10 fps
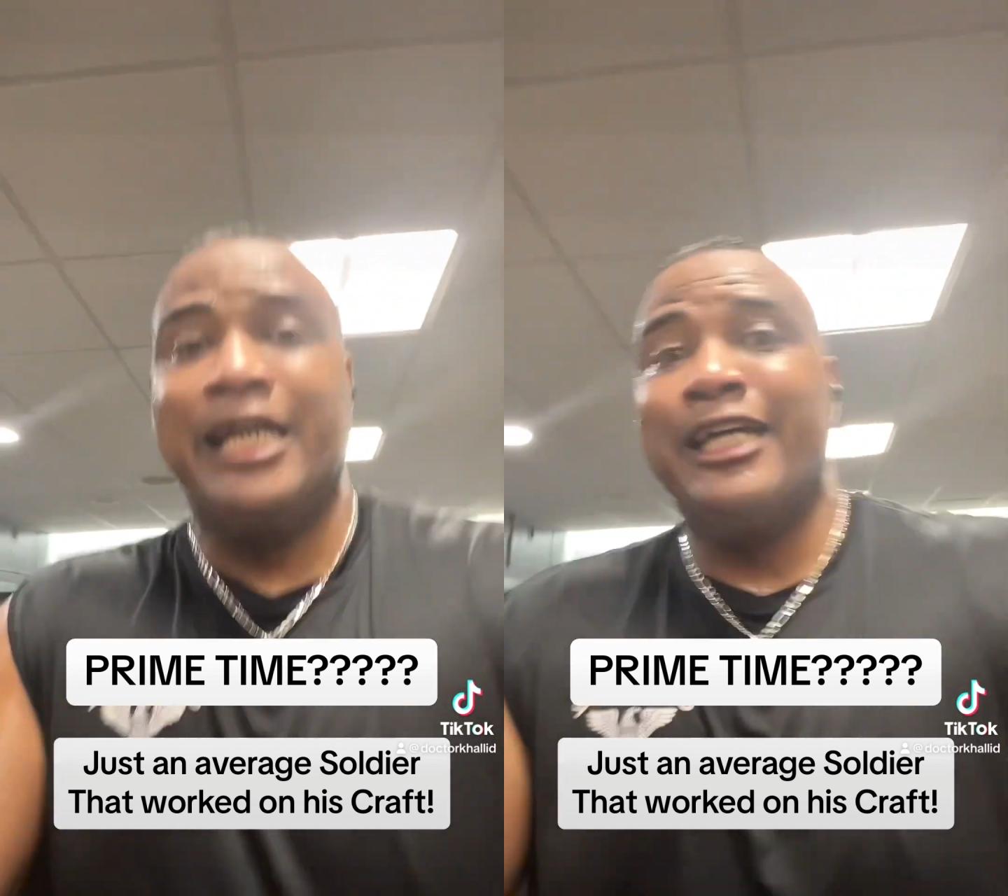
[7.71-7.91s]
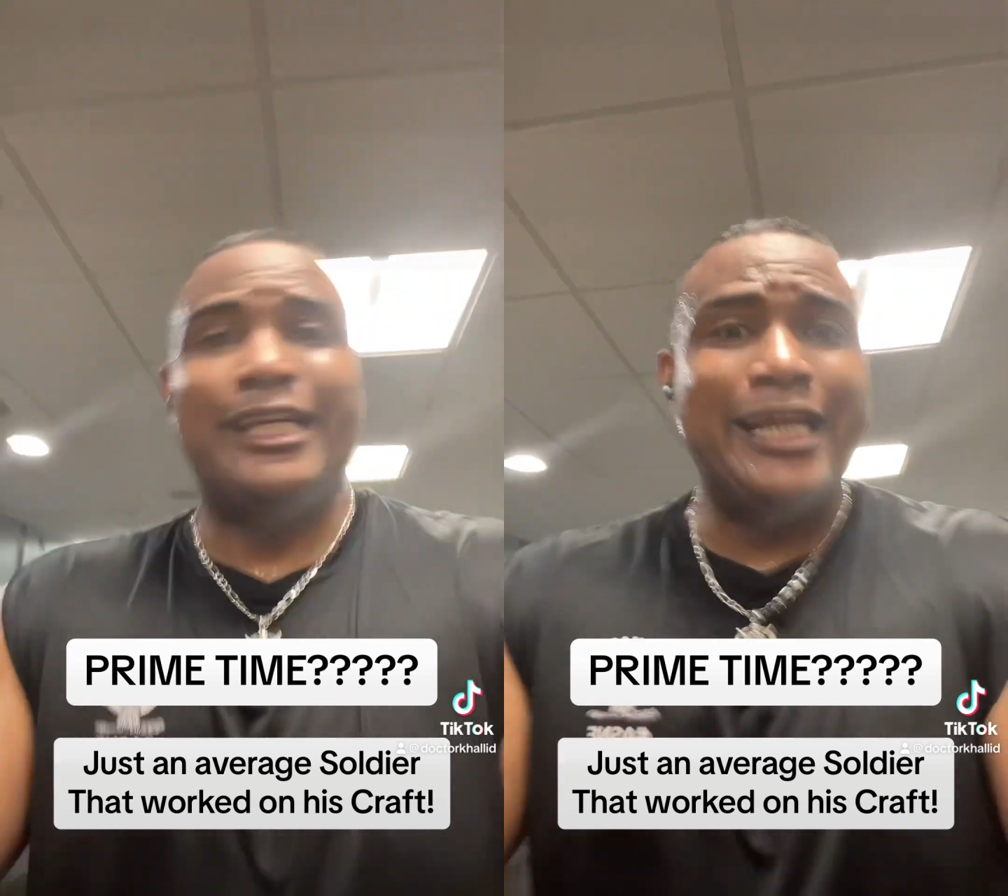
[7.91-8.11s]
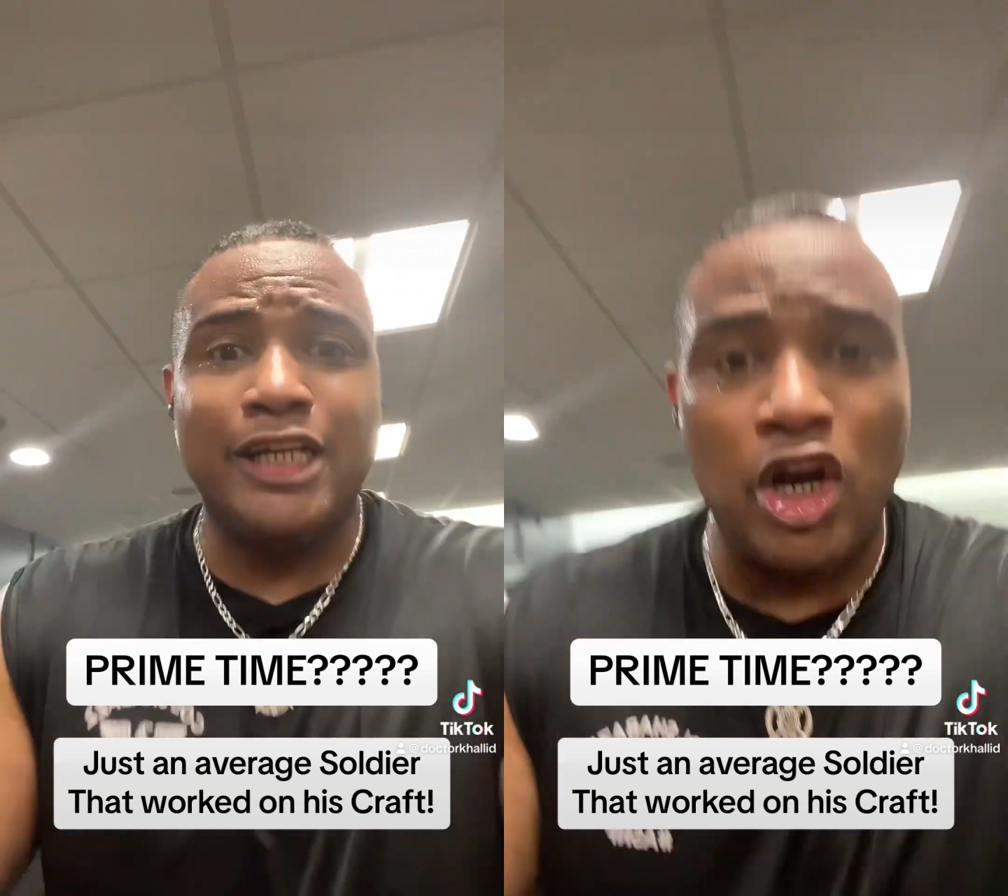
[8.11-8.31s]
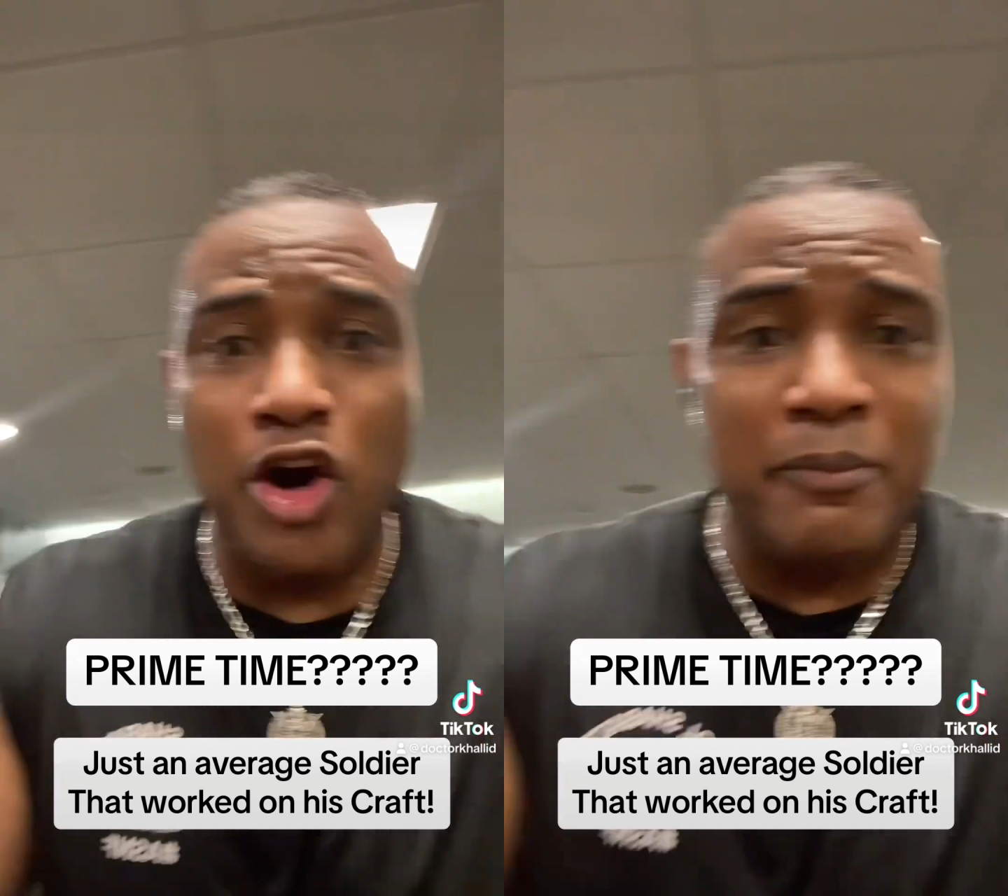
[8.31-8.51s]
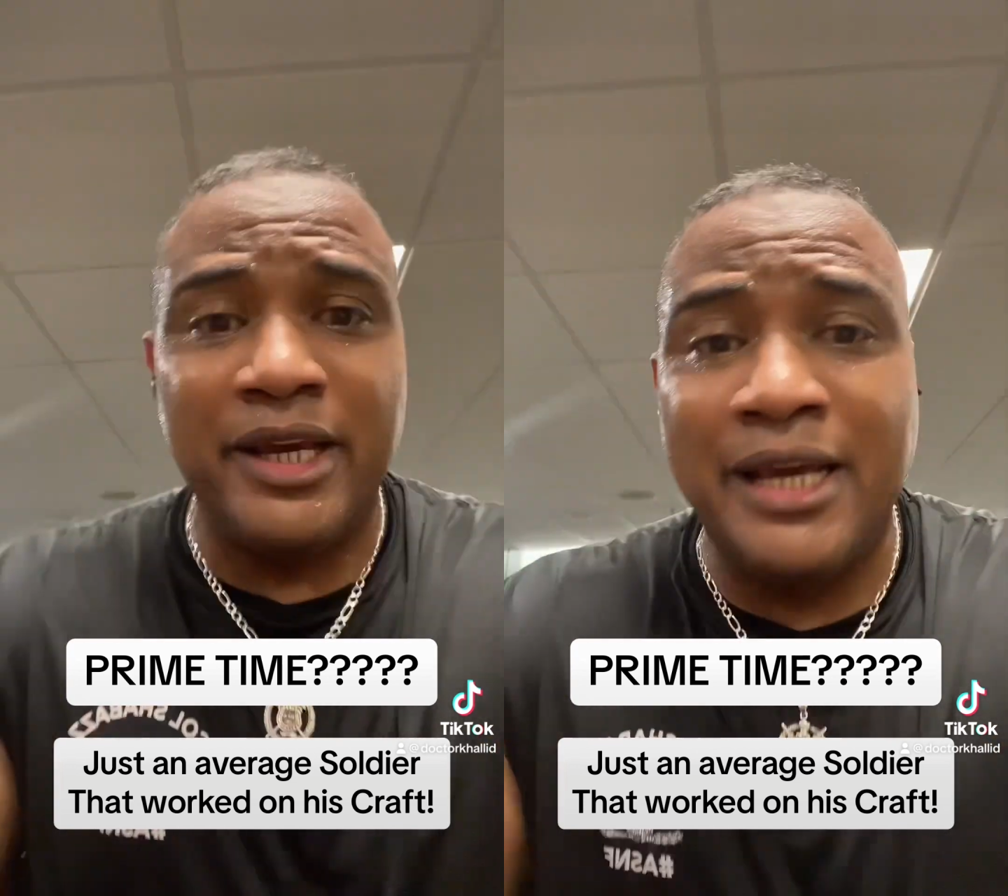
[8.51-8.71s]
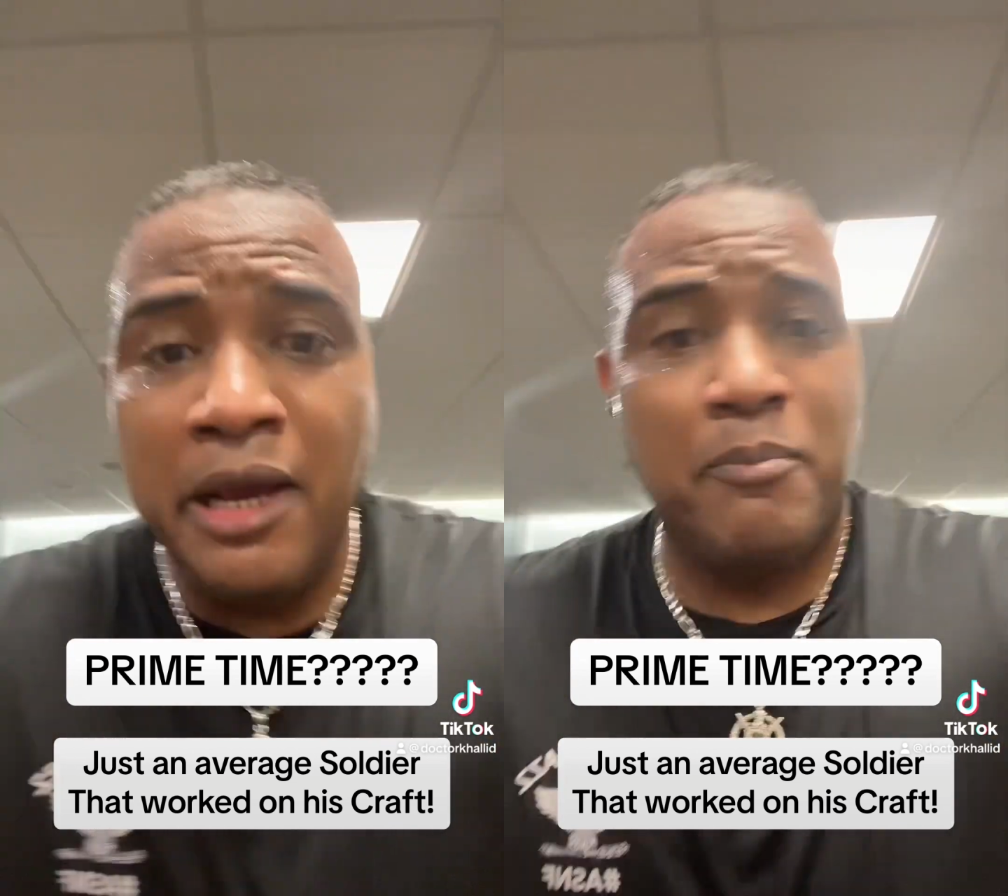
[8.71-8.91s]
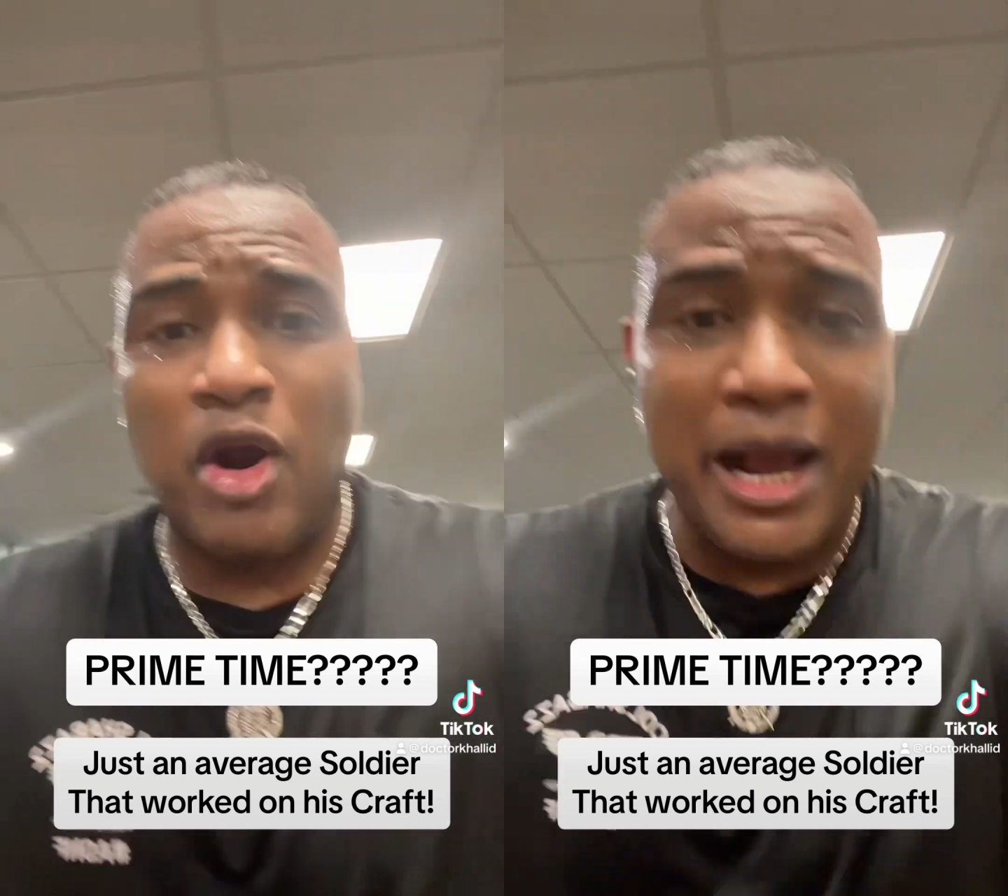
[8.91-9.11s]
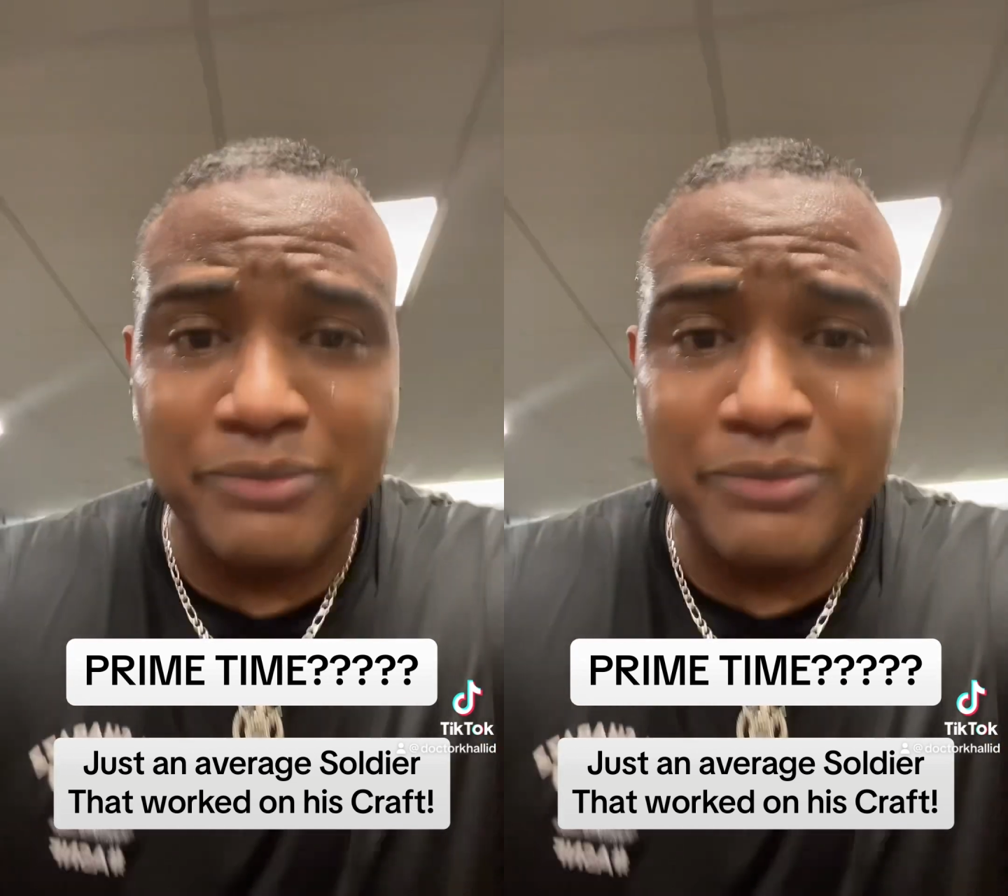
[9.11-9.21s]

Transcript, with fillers: They didn't call me prime